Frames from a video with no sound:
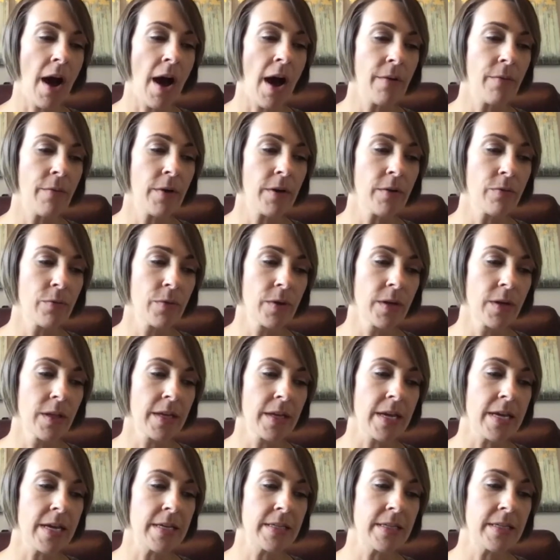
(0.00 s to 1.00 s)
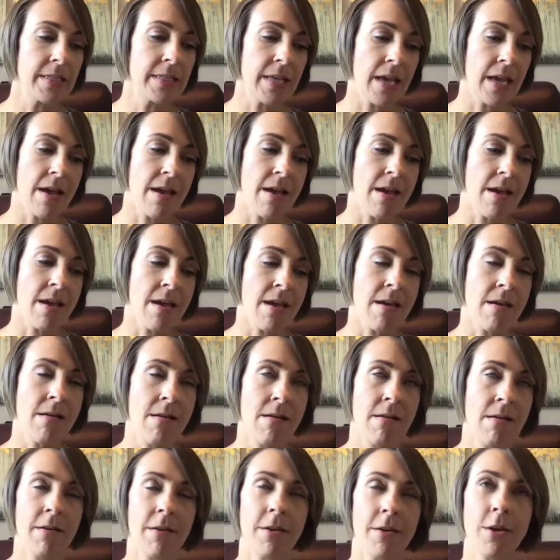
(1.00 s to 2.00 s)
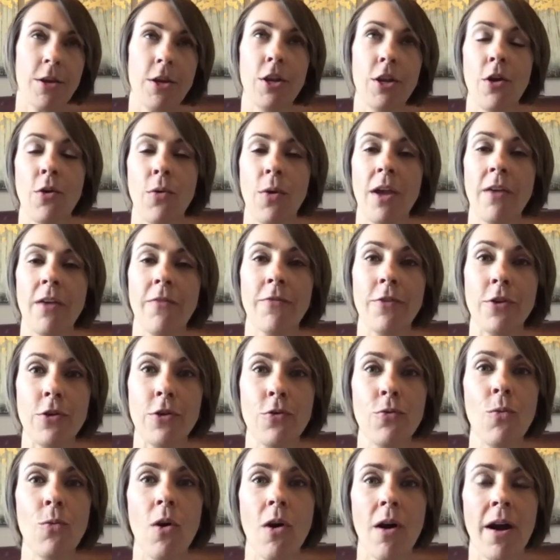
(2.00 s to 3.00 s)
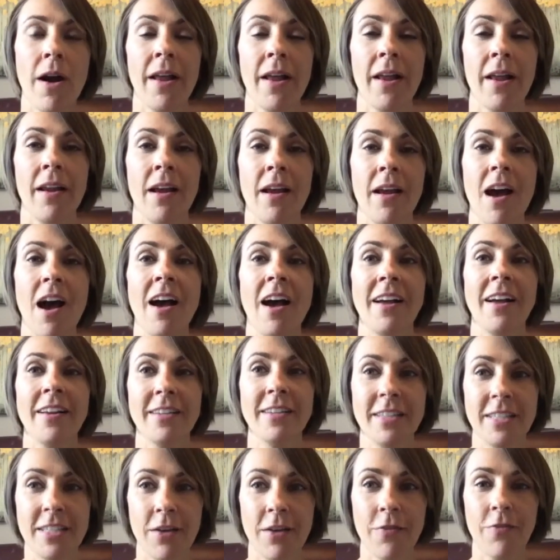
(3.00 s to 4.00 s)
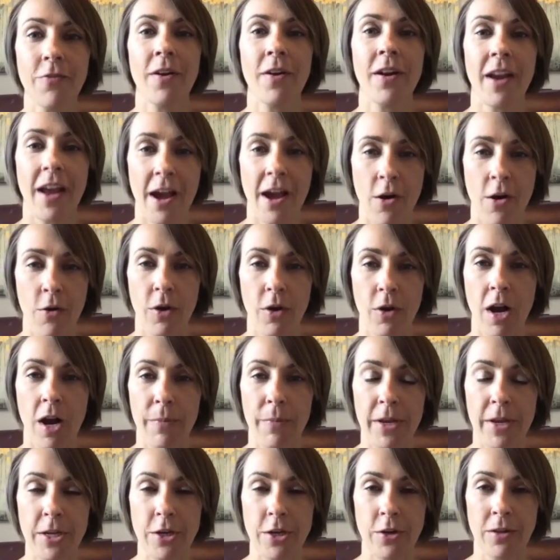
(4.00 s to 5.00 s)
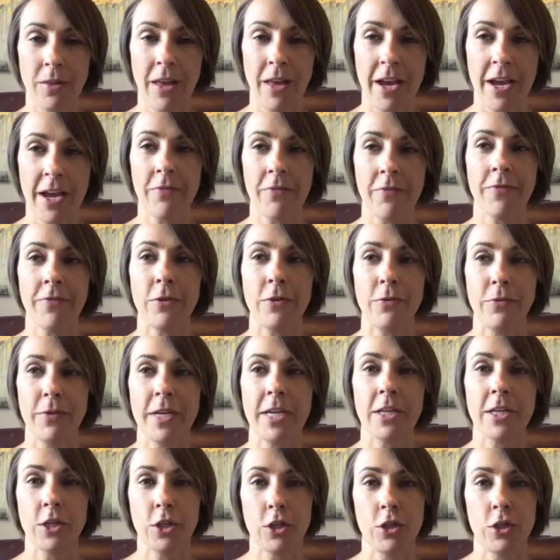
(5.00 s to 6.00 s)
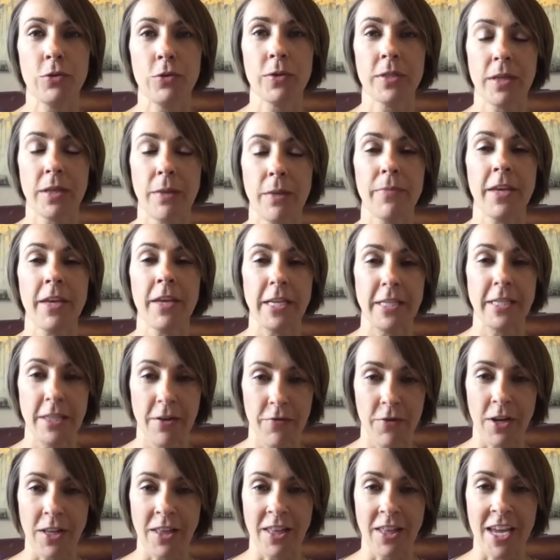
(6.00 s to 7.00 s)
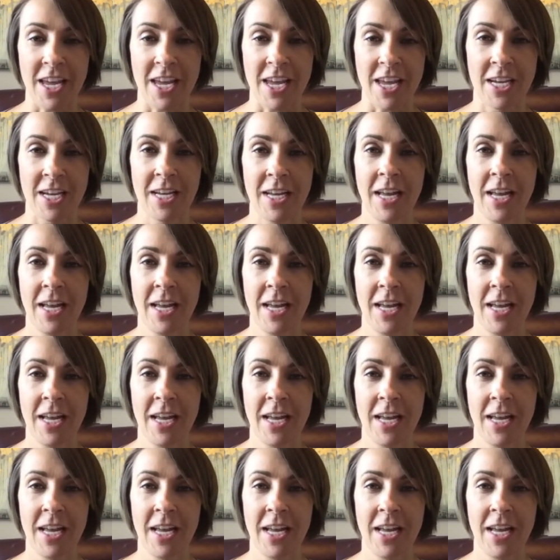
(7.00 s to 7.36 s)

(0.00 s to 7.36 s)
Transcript: would really say, if you want a different outcome in your life, you need to do something differently.